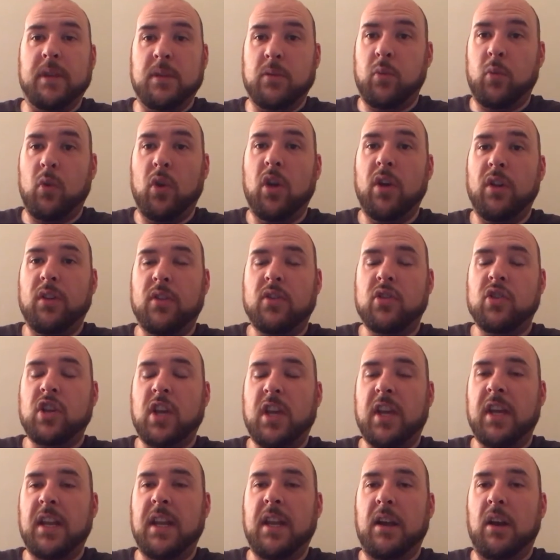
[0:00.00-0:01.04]
it's worth
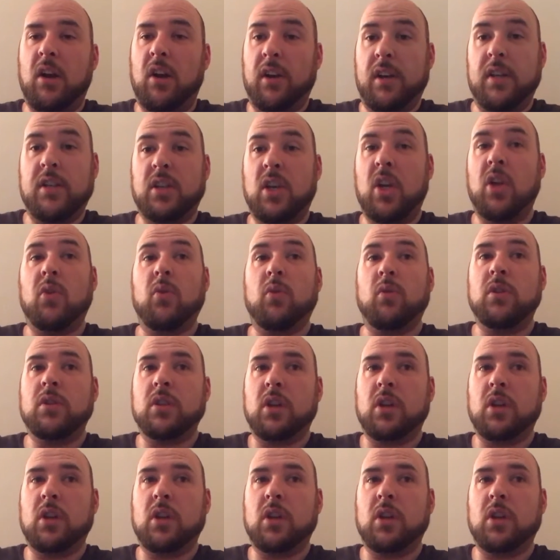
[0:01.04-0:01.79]
checking out on its own.